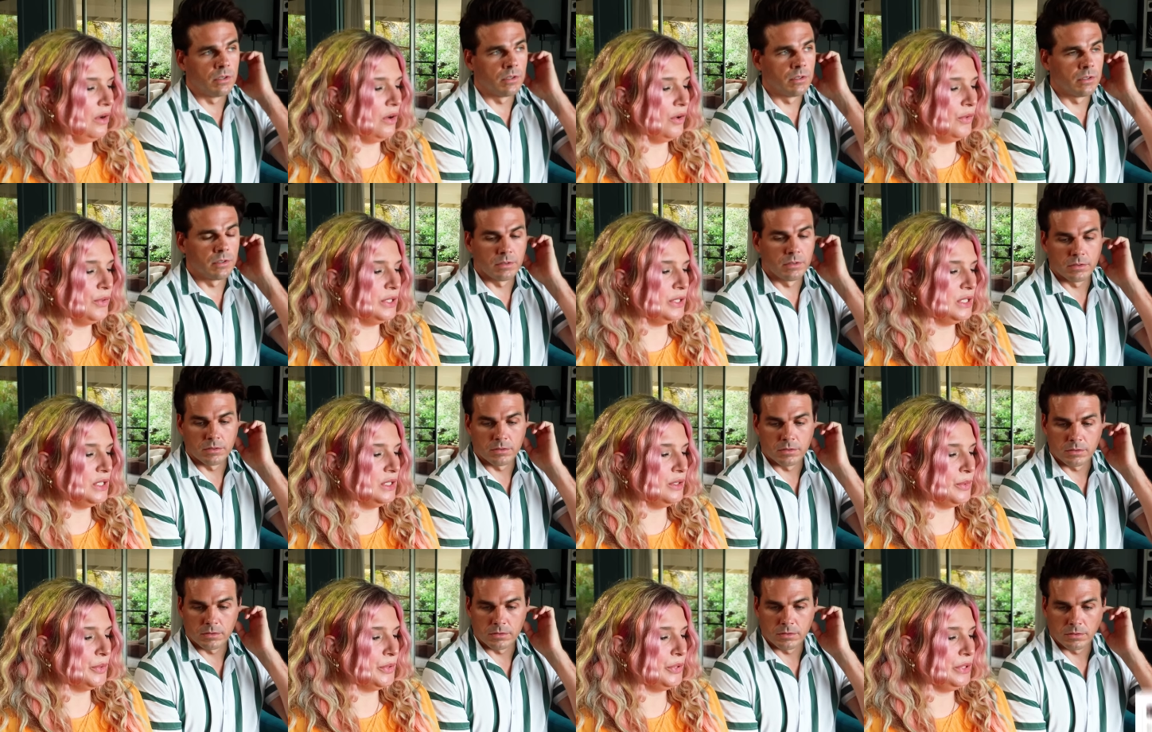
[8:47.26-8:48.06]
Speaker 1: Oh, this
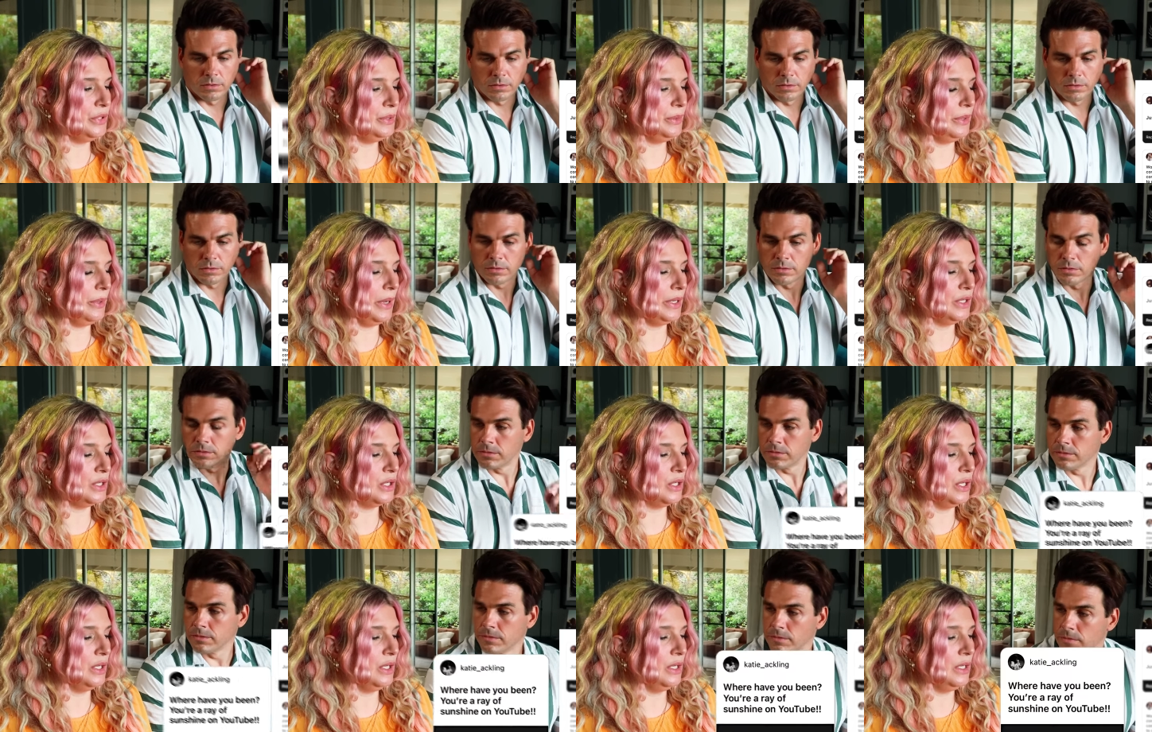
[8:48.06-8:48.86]
is a really sweet
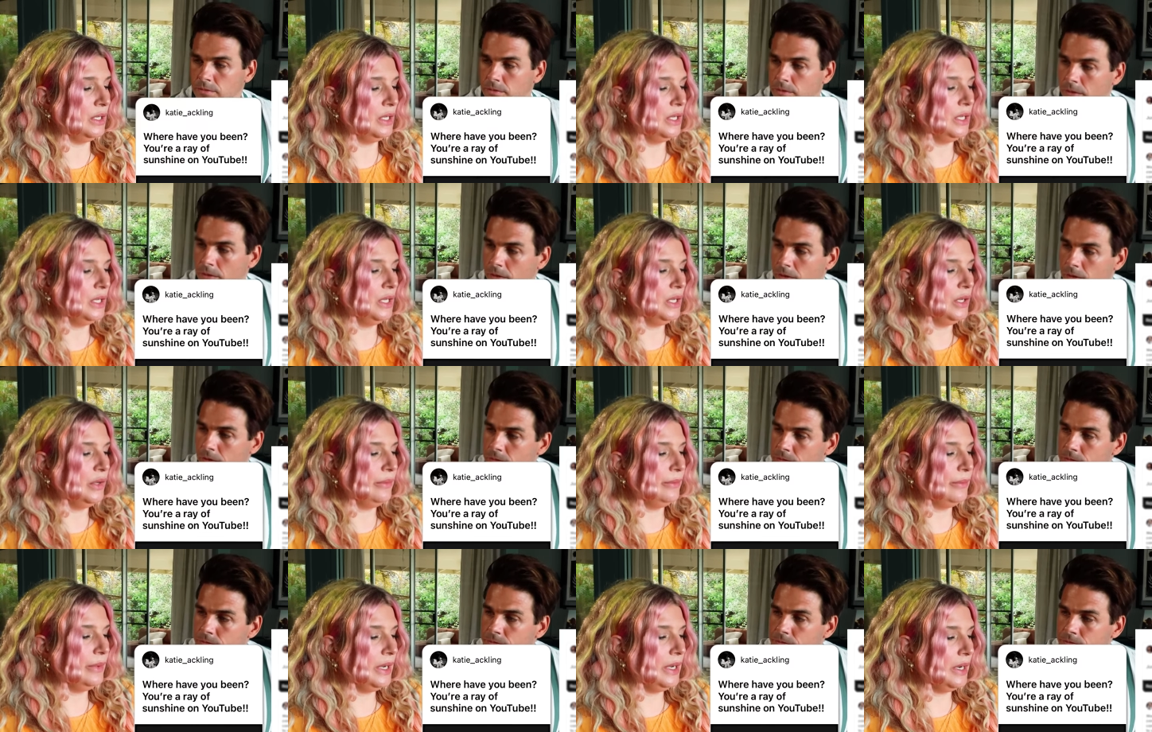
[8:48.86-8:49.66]
question.
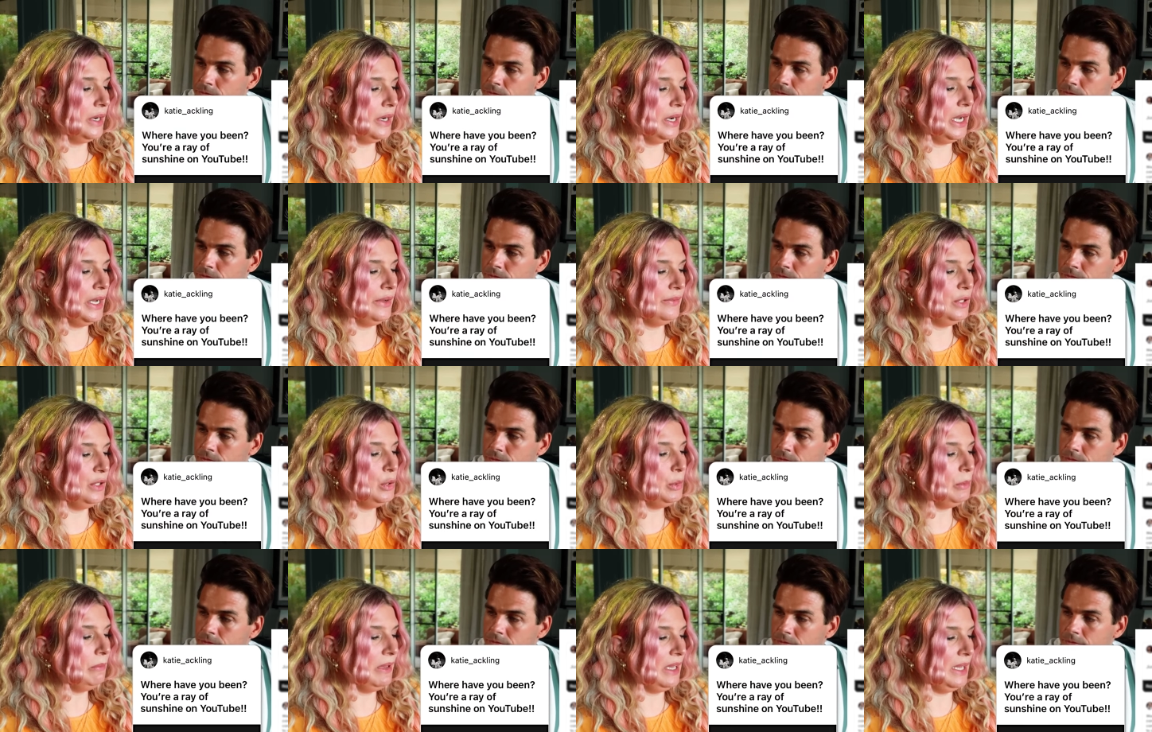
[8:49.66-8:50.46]
Where have
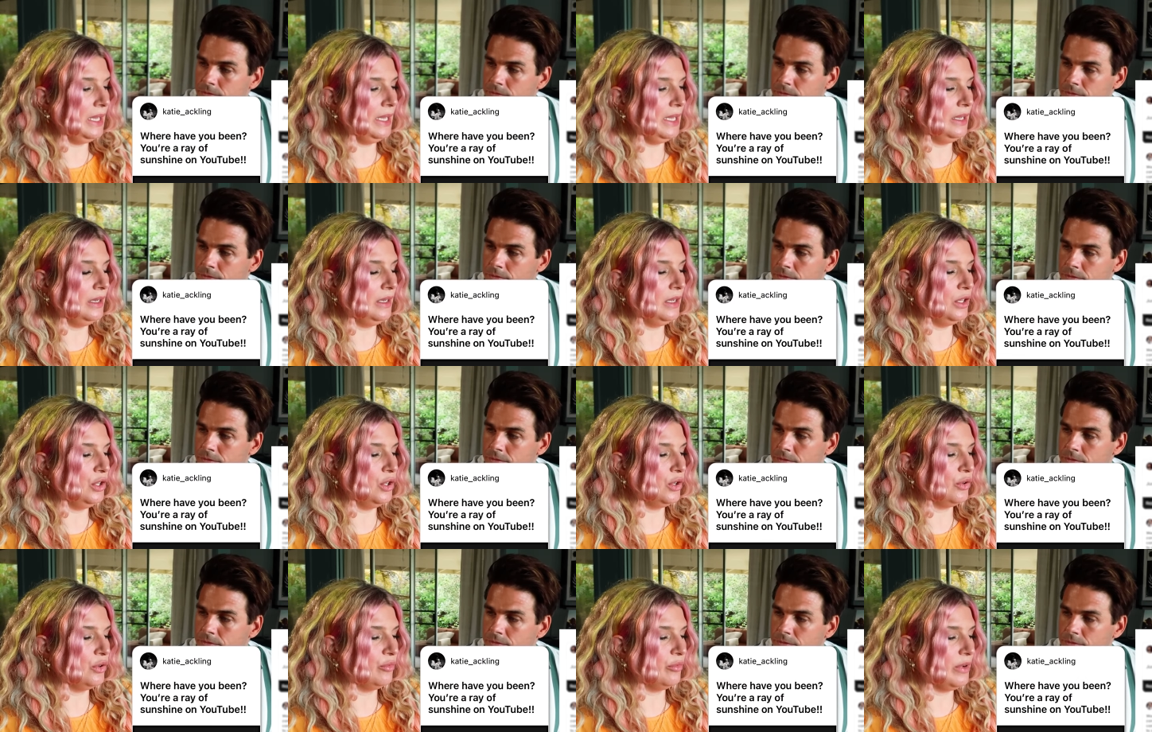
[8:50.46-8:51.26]
you been,
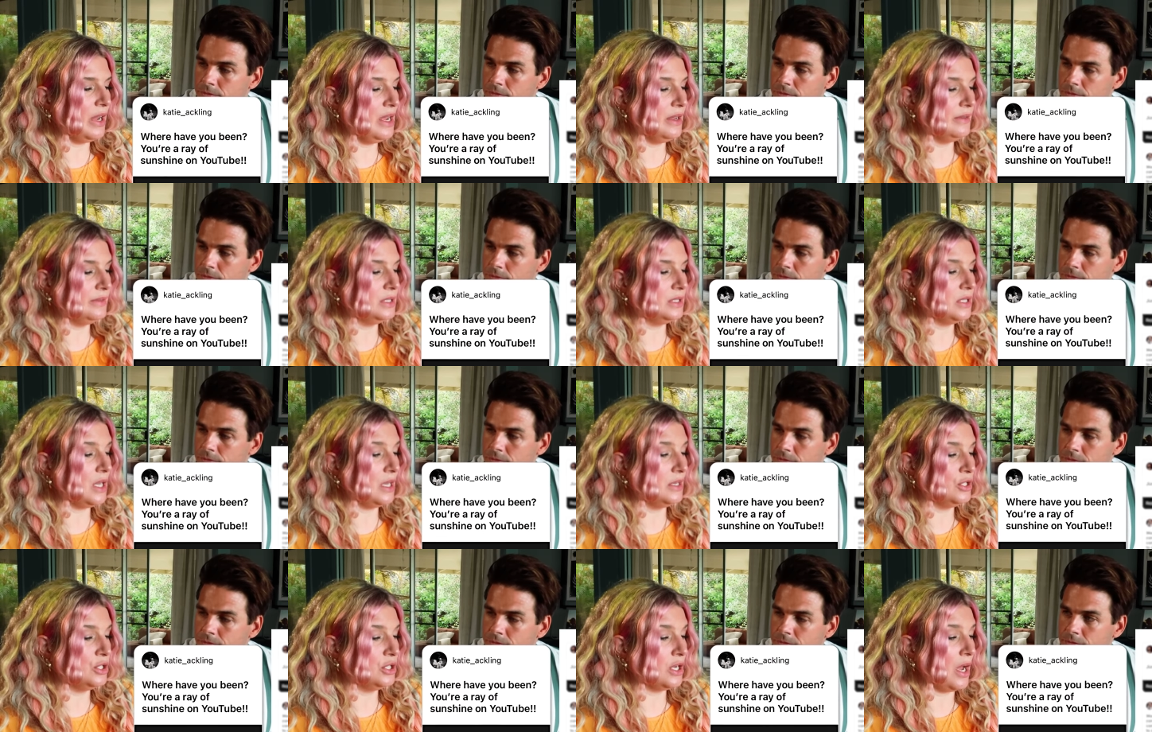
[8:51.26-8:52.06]
your ray of
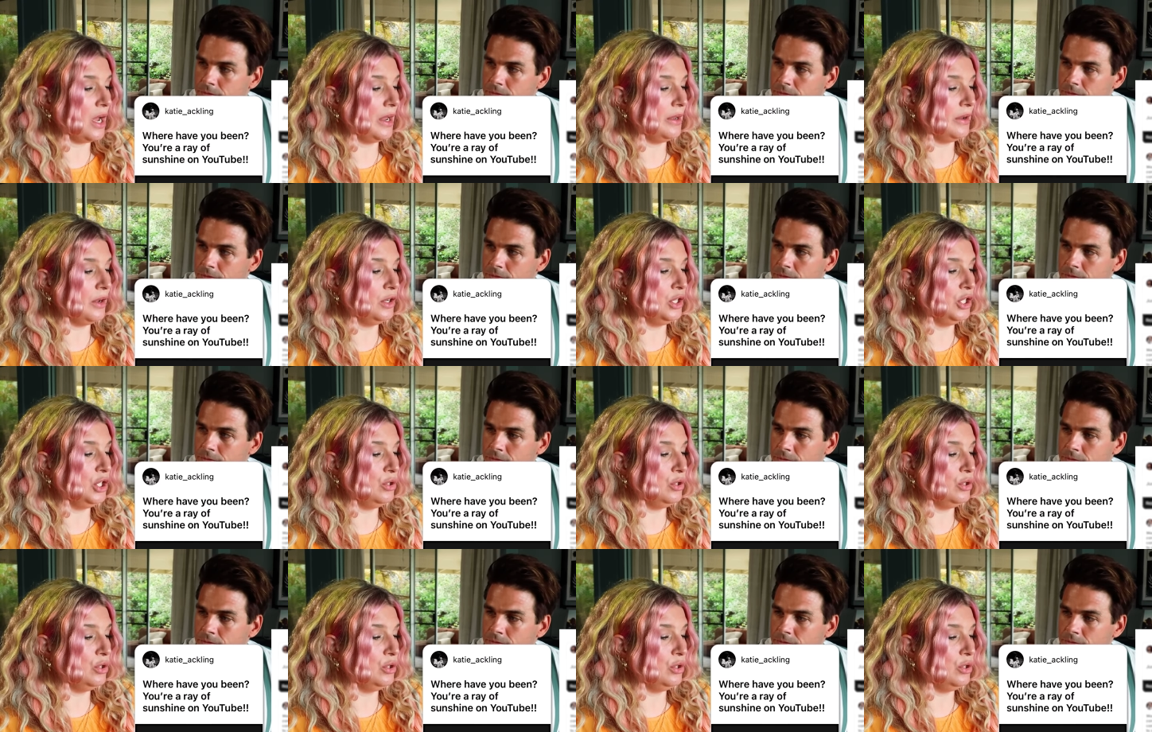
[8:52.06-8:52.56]
sunshine on